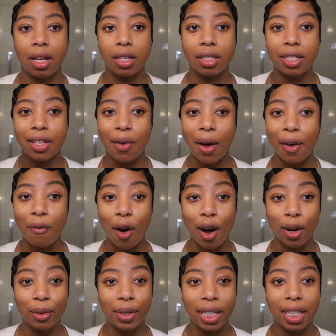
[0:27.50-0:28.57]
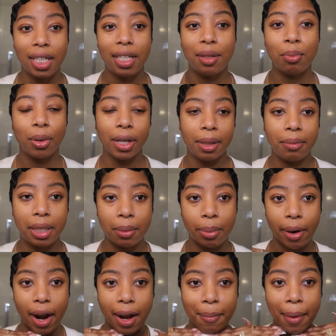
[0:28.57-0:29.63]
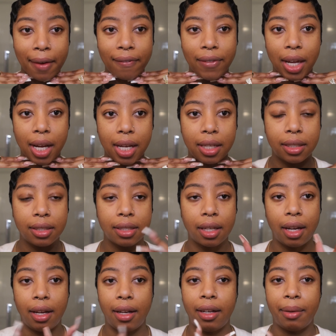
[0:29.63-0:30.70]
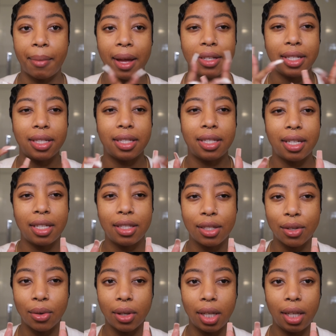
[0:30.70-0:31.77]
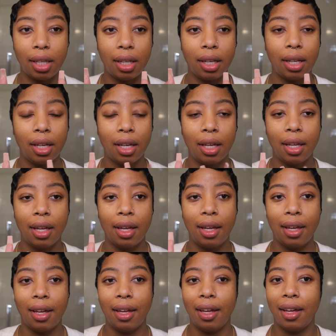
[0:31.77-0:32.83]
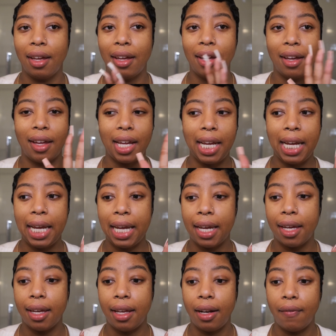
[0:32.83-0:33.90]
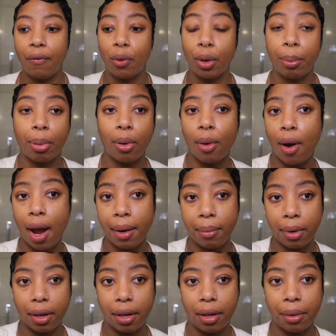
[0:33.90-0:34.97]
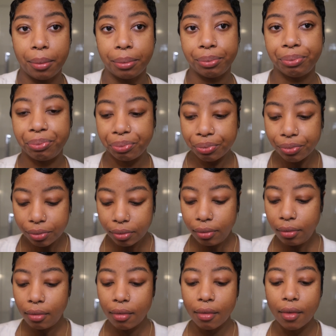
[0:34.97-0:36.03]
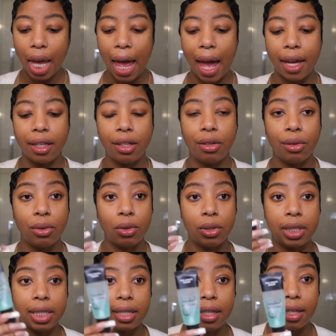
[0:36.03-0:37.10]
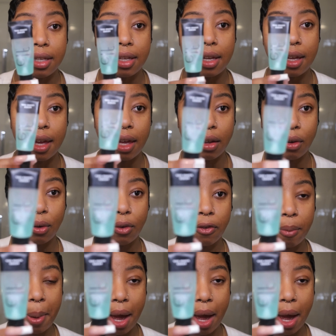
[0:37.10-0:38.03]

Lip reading: So I've already prepped and primed my face. I did sunscreen, and for primer I use the e.l.f.